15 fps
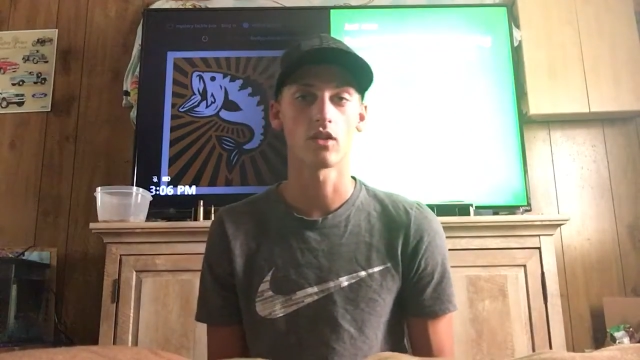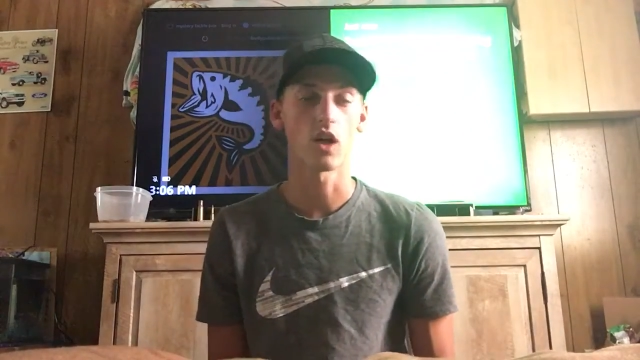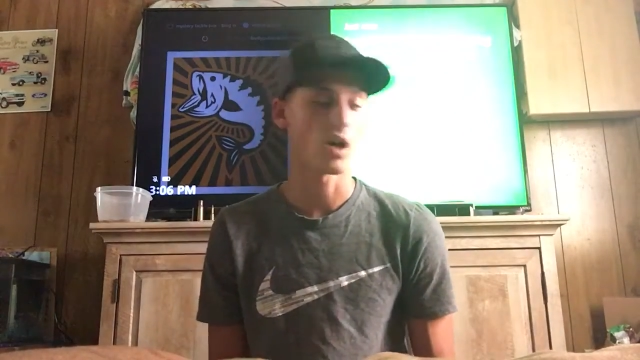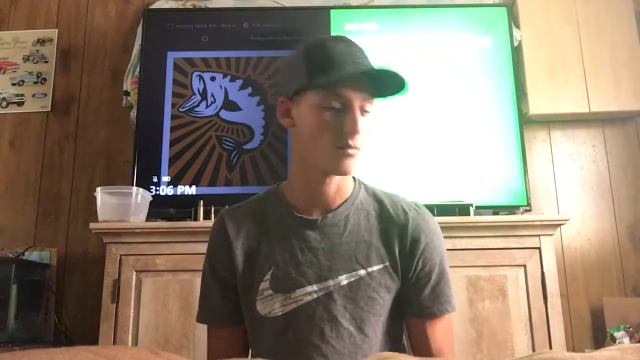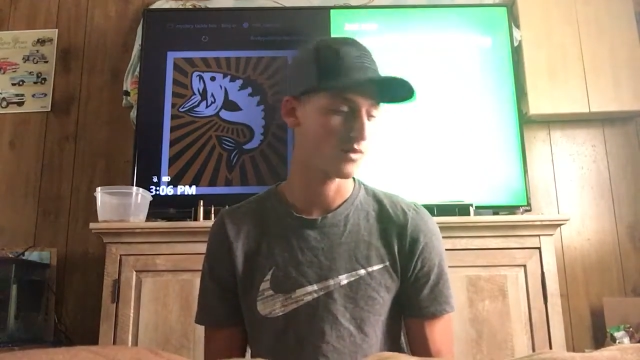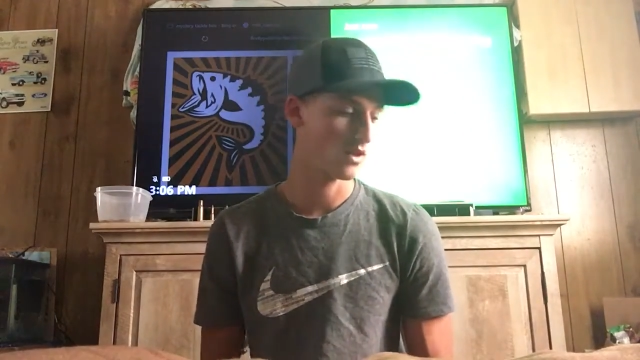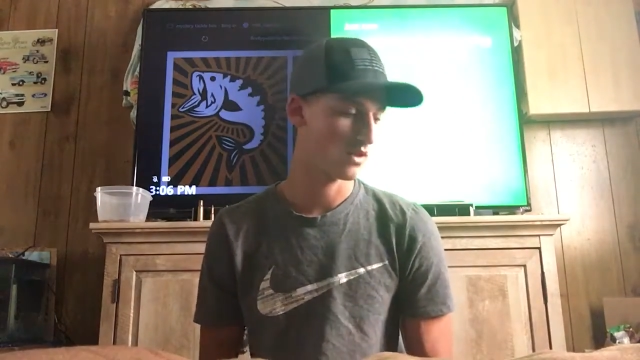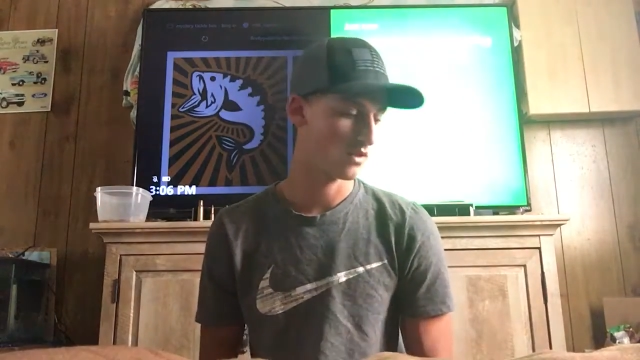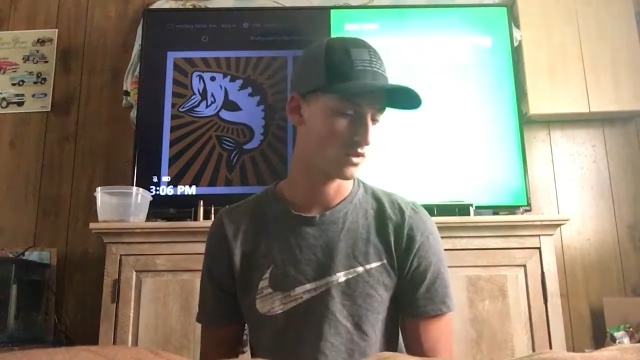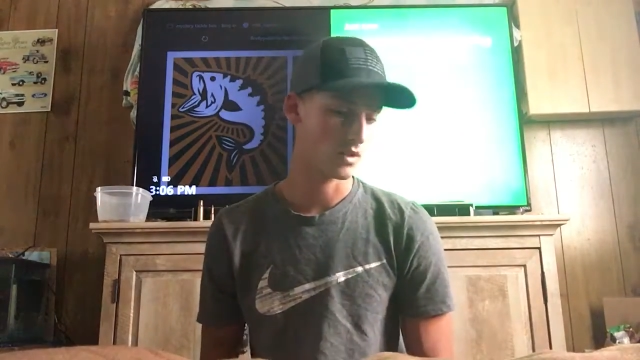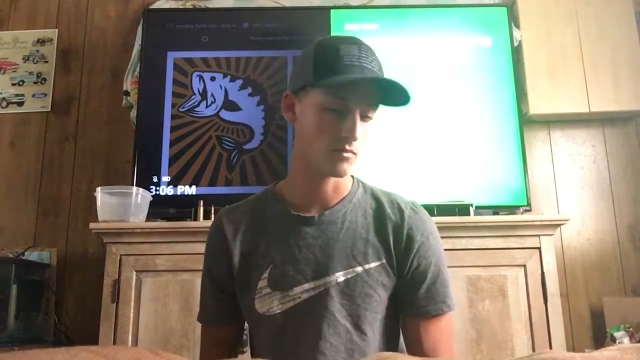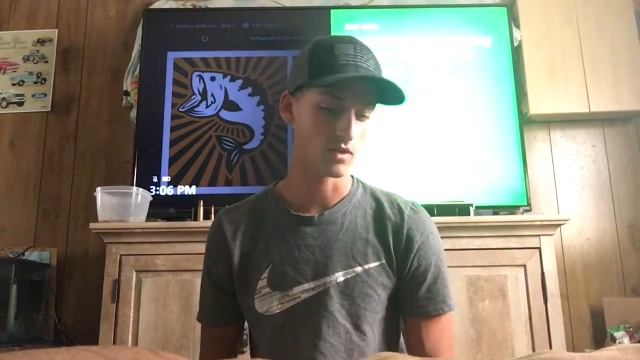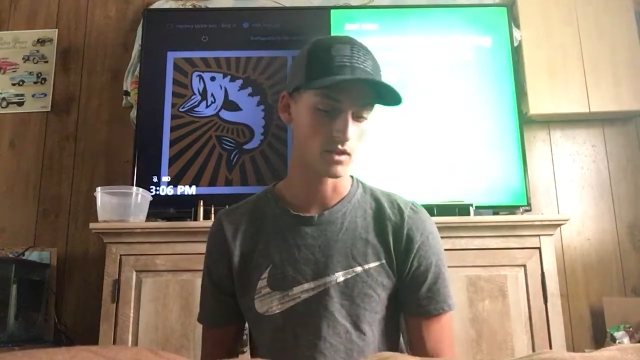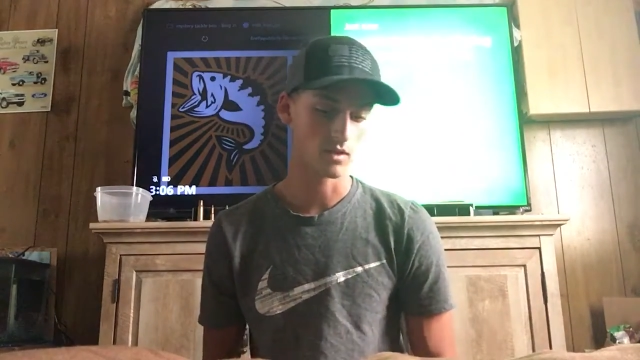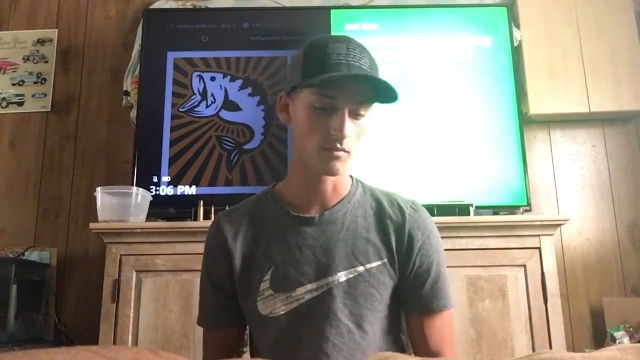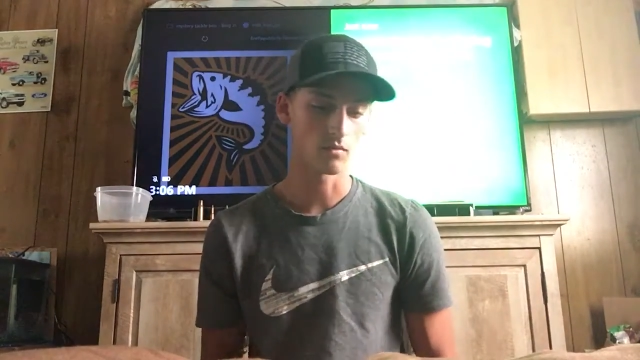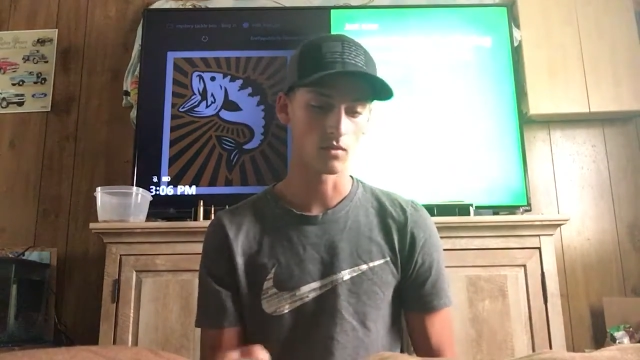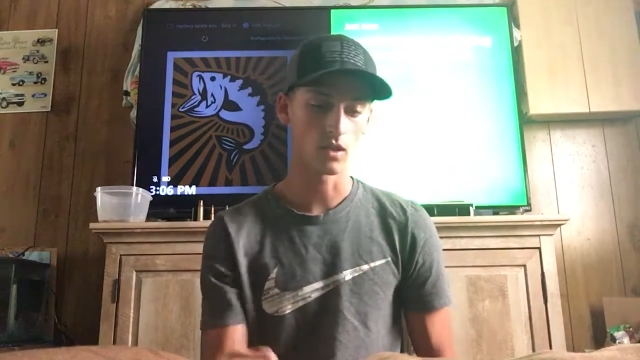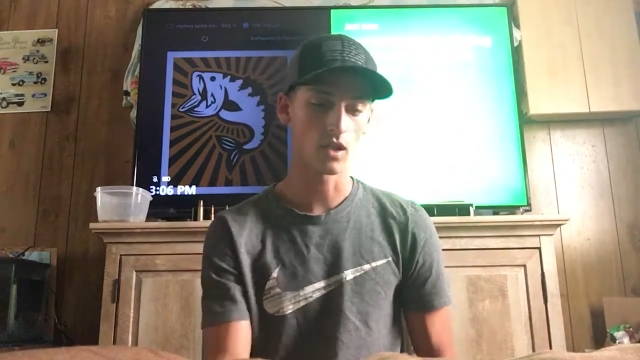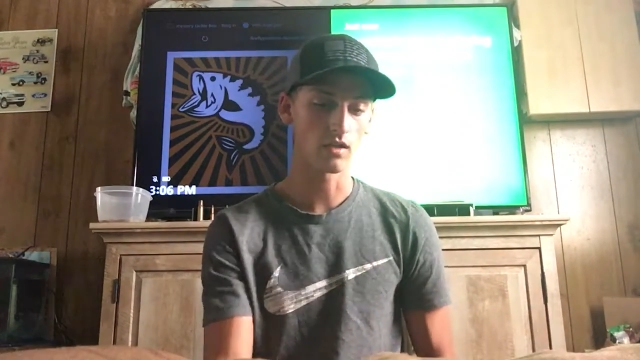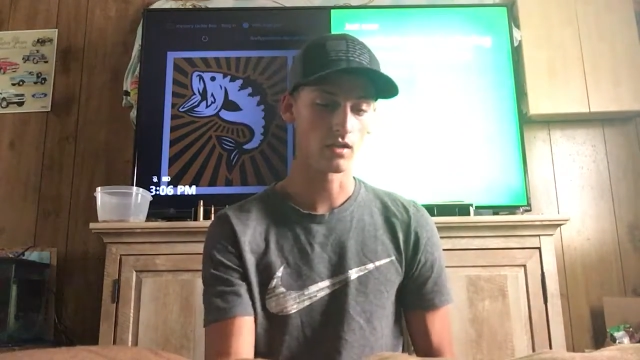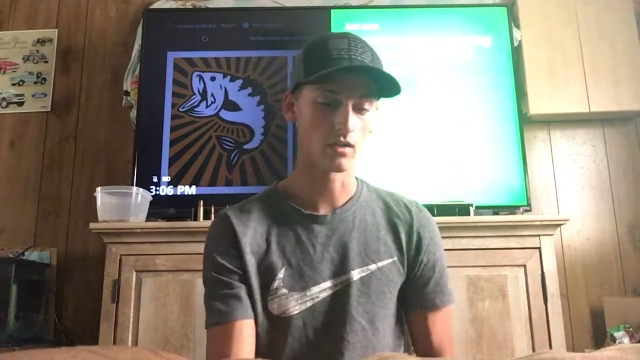crappie, and I mean some
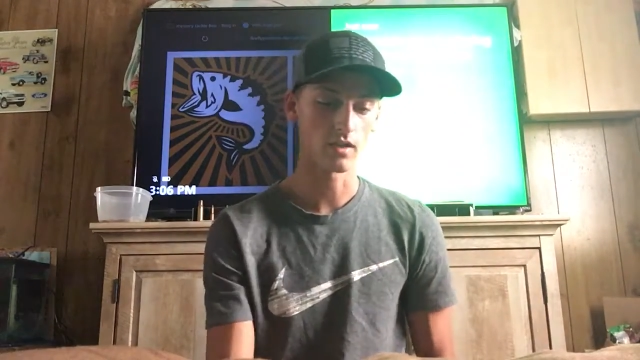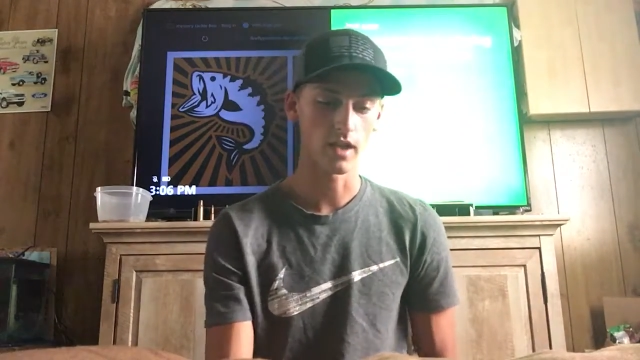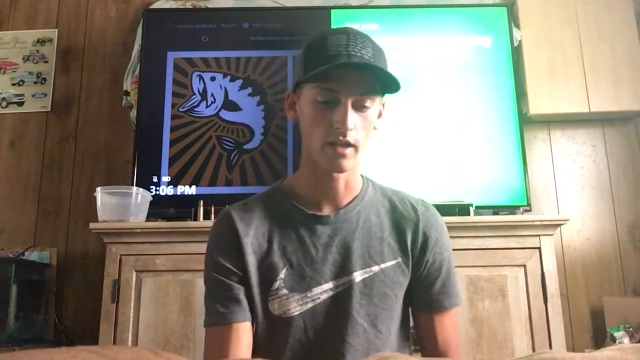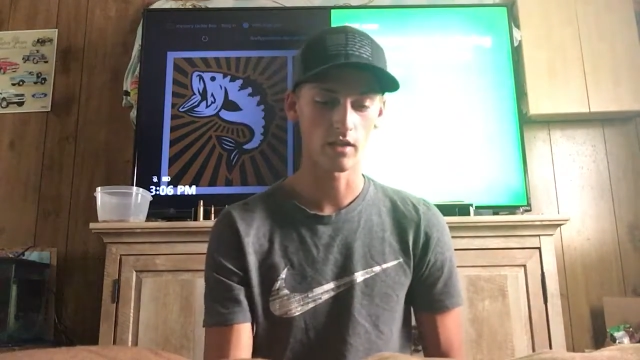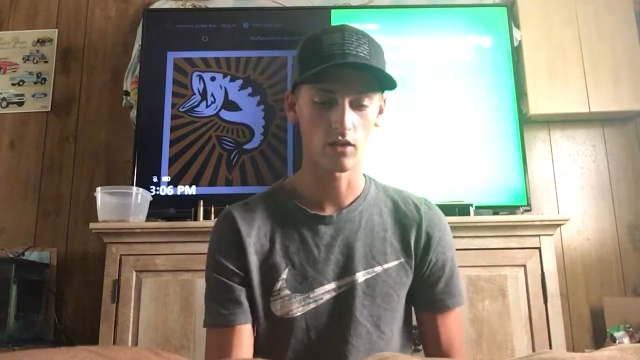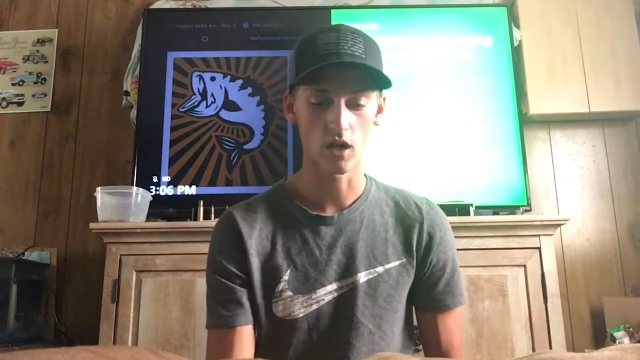decent sized